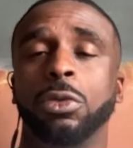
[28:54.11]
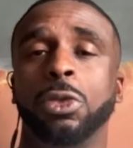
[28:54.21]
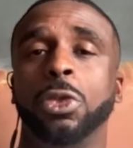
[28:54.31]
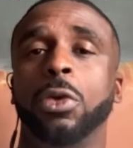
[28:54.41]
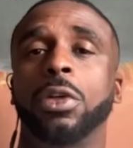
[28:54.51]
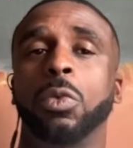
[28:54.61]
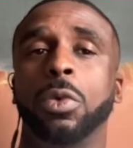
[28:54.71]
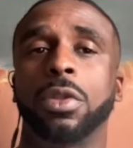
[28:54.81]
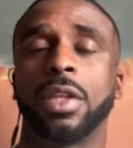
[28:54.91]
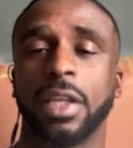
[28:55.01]
journey
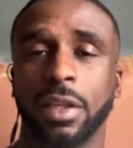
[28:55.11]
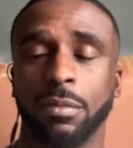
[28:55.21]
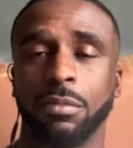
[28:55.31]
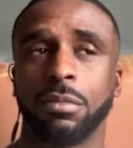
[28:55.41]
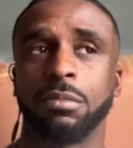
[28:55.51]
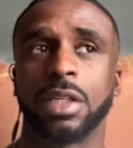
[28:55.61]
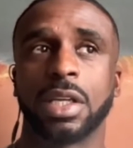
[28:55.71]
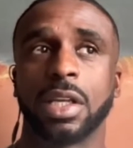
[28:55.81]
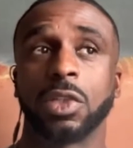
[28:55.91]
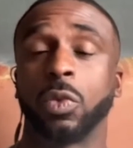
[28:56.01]
with him
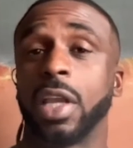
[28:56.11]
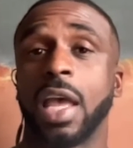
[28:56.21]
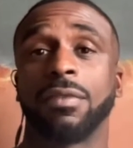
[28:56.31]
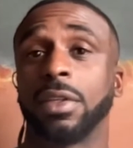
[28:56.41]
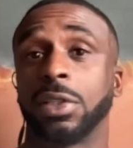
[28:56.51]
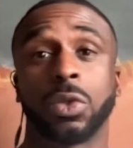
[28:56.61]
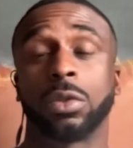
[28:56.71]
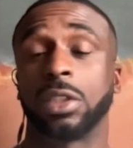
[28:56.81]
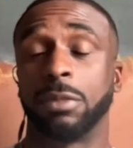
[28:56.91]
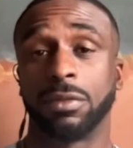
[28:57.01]
because we haven't
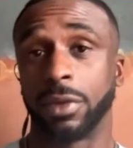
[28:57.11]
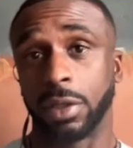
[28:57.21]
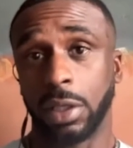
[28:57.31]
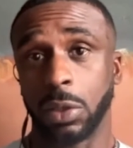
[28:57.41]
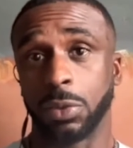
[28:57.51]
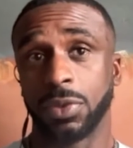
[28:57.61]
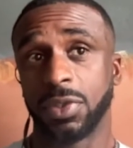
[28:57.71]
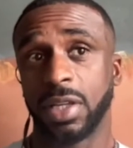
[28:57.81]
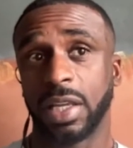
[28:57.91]
historically been very close.